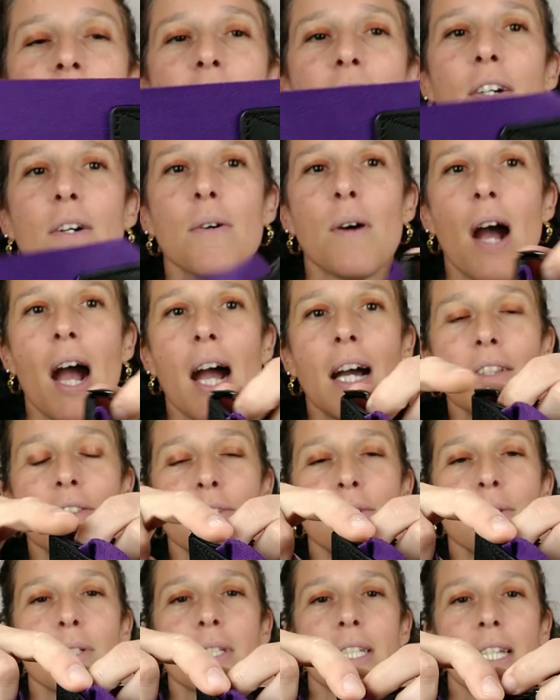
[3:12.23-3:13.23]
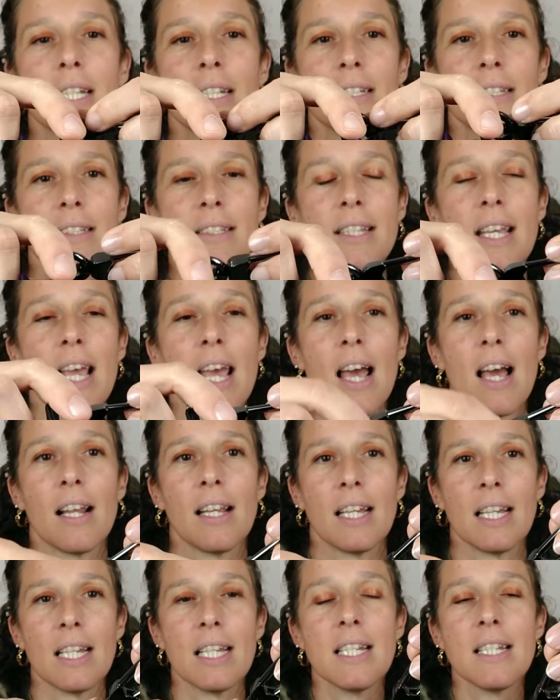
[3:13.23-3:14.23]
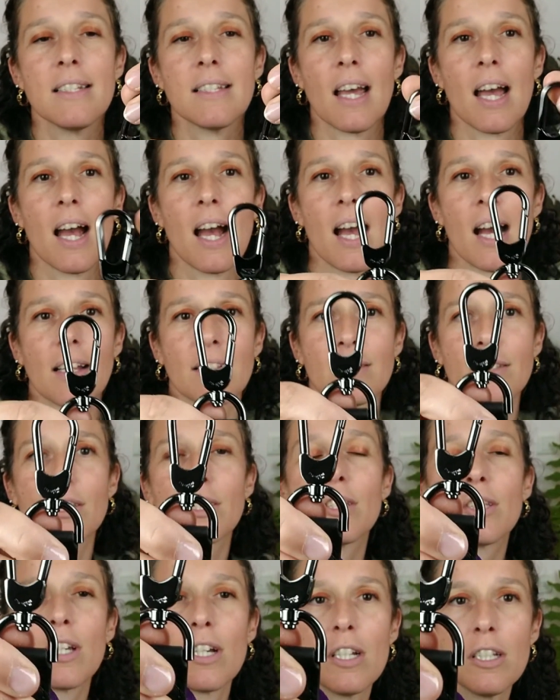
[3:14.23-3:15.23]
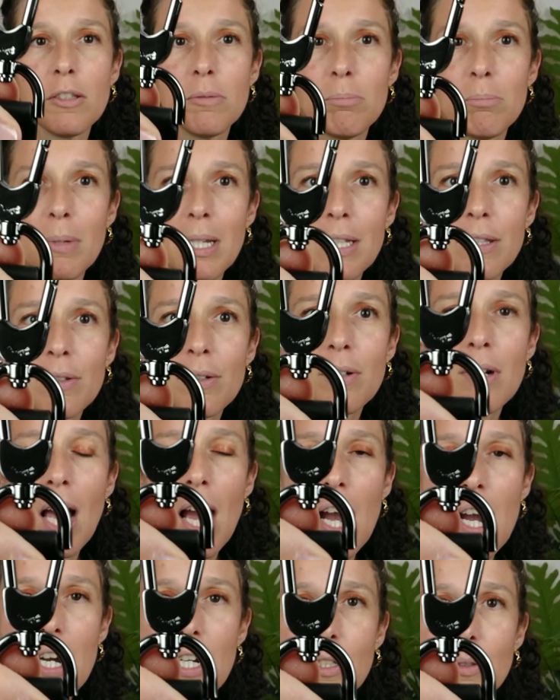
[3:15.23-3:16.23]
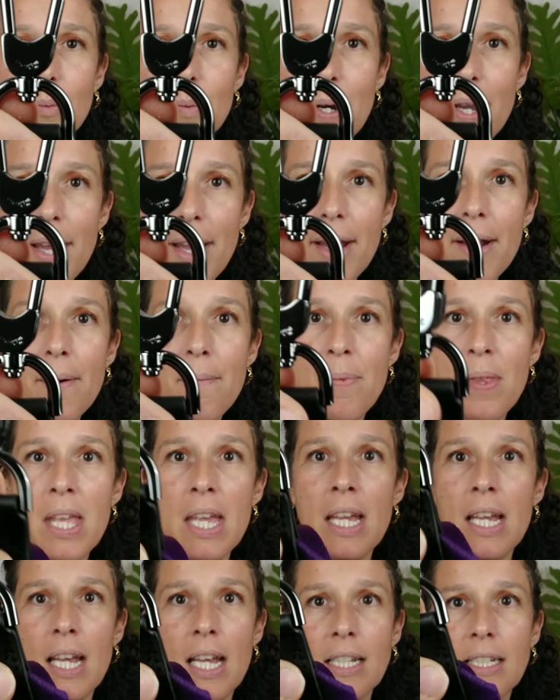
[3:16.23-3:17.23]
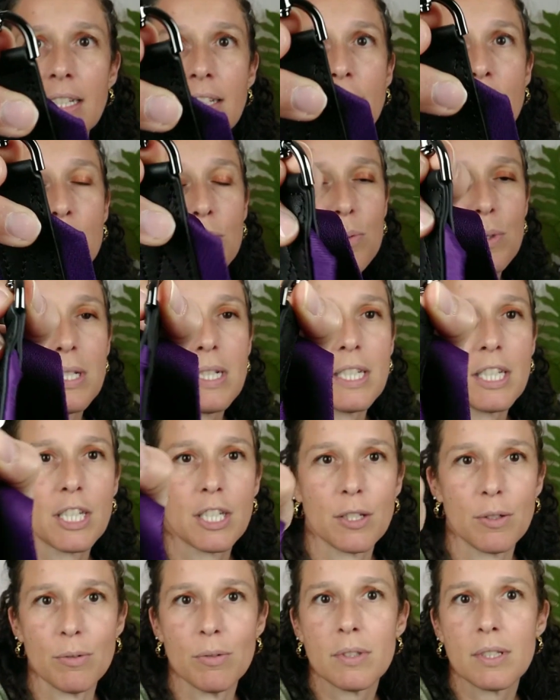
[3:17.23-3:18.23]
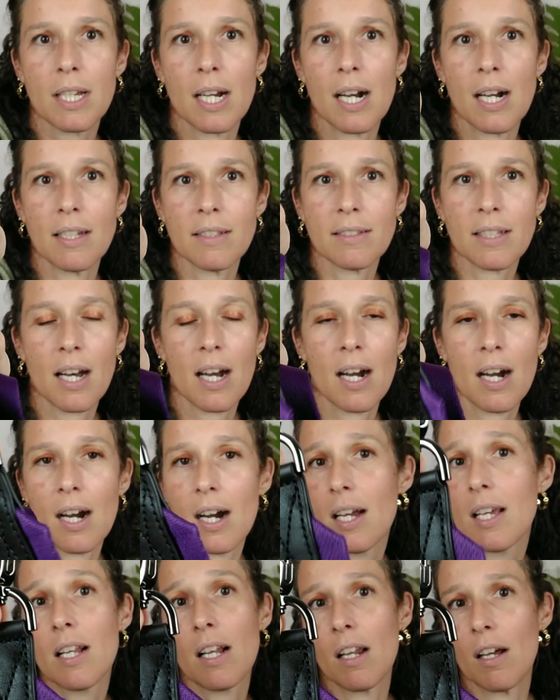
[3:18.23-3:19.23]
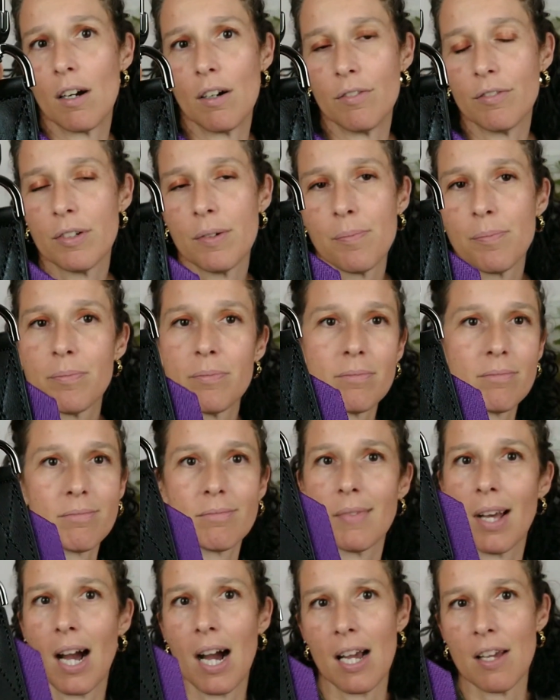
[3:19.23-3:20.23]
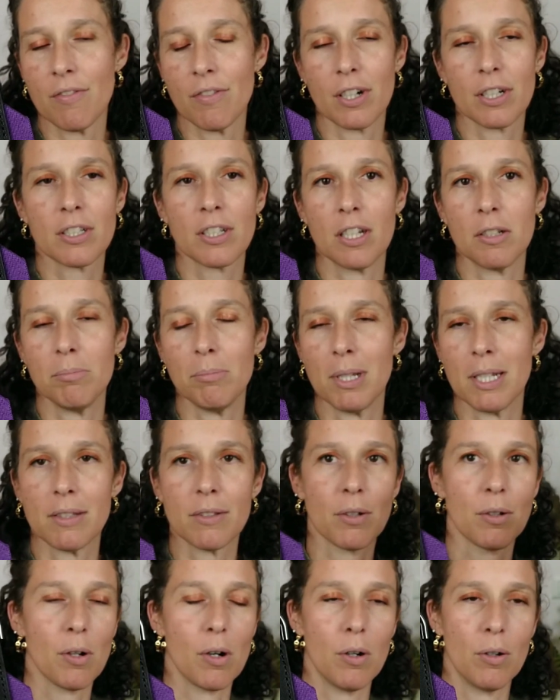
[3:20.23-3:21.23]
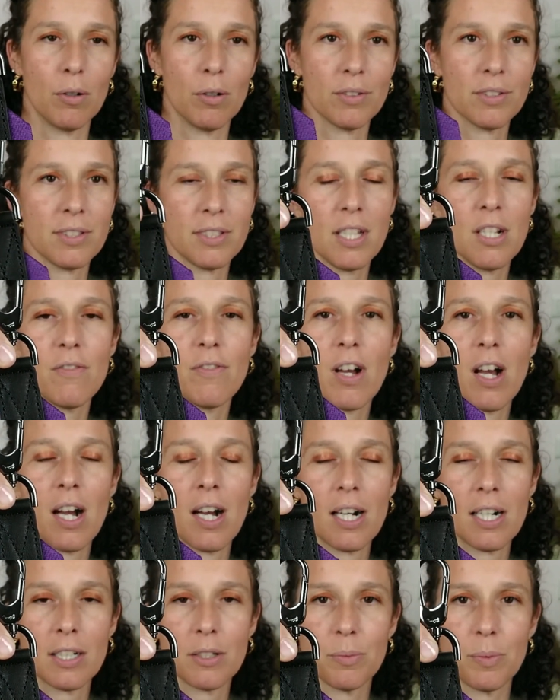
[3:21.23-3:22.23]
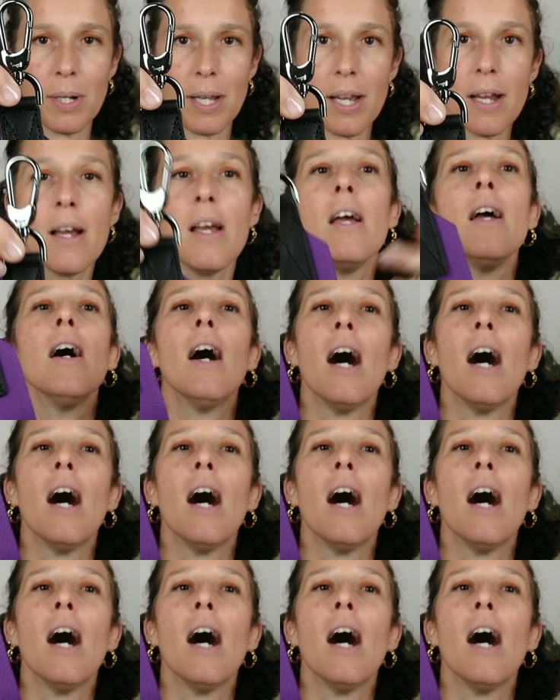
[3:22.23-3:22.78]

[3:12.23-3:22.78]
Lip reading: So as you can tell, it has gunmetal hardware and it's really cute, guys. I love either gunmetal or silver hardware.